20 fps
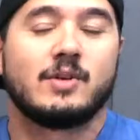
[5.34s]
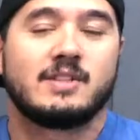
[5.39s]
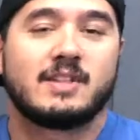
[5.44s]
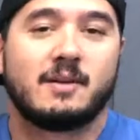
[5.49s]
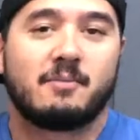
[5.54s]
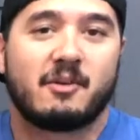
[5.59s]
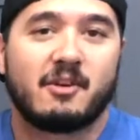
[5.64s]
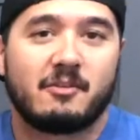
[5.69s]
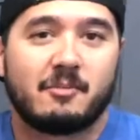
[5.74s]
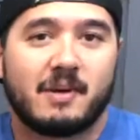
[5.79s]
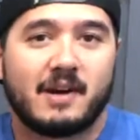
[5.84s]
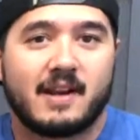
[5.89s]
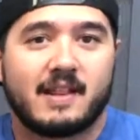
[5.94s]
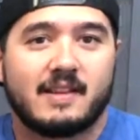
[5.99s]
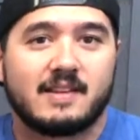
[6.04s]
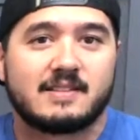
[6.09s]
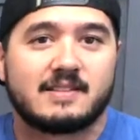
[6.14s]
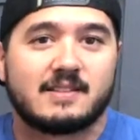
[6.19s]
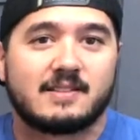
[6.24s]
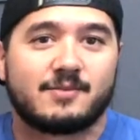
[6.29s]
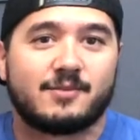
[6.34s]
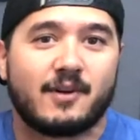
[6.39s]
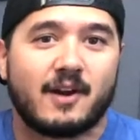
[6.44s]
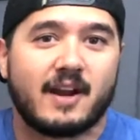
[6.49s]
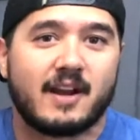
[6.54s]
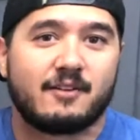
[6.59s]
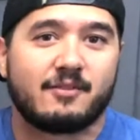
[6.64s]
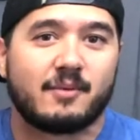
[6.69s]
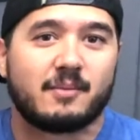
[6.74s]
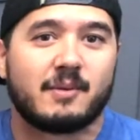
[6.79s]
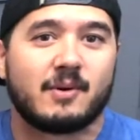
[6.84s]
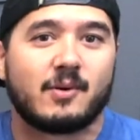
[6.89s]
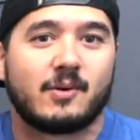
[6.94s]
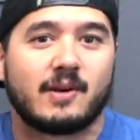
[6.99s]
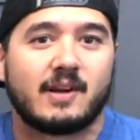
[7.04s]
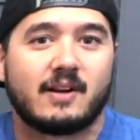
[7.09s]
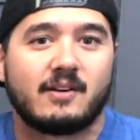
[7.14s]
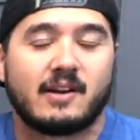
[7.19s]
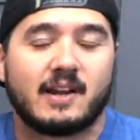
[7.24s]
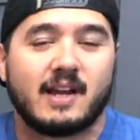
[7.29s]
What's up, everybody? This is Frank from the
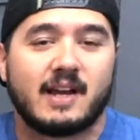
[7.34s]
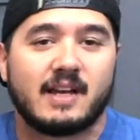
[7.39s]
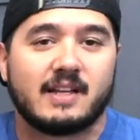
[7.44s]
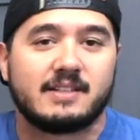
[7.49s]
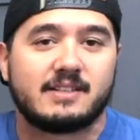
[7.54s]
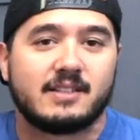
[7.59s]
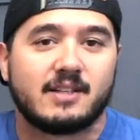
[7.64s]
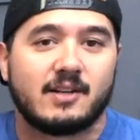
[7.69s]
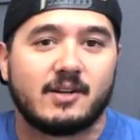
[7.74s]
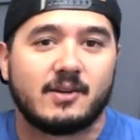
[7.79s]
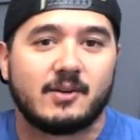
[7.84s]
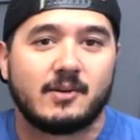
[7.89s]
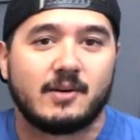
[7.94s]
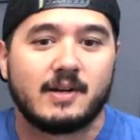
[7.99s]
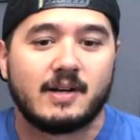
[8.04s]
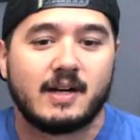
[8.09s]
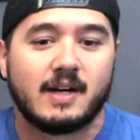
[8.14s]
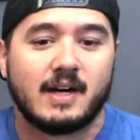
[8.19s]
Ordinary Guy Show.